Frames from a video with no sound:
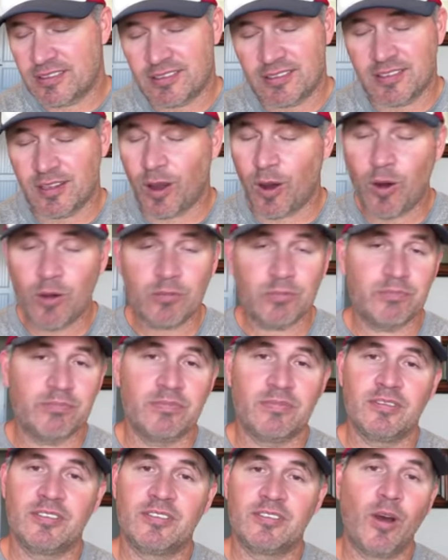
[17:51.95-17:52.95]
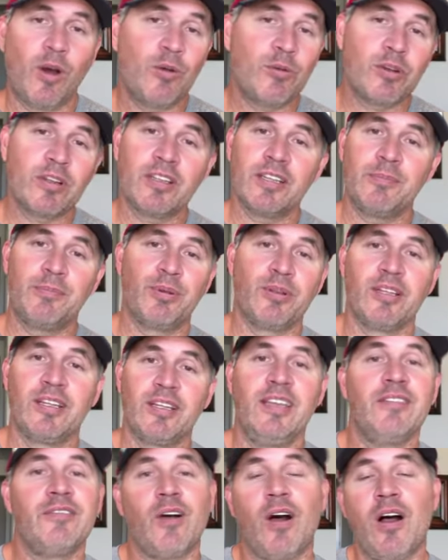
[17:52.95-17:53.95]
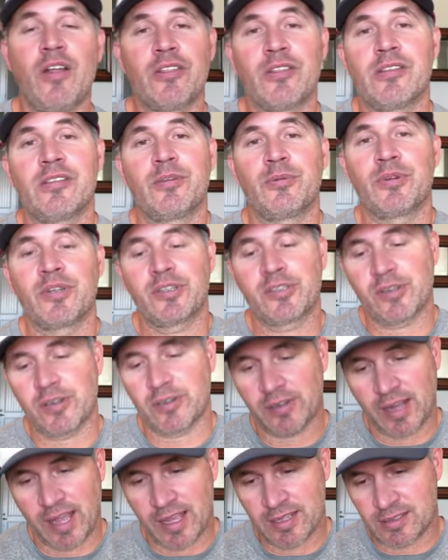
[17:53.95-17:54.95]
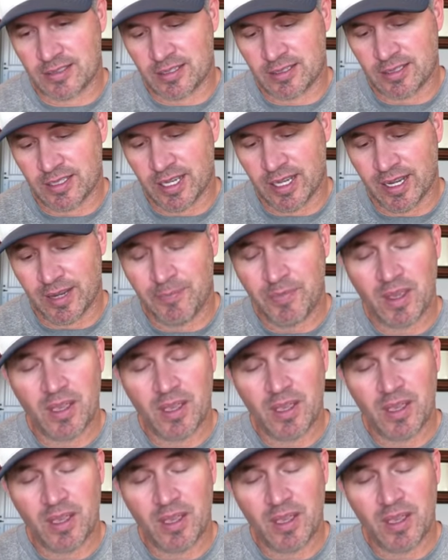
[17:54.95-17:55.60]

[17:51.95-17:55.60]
don't really believe all that the recruiter has to say.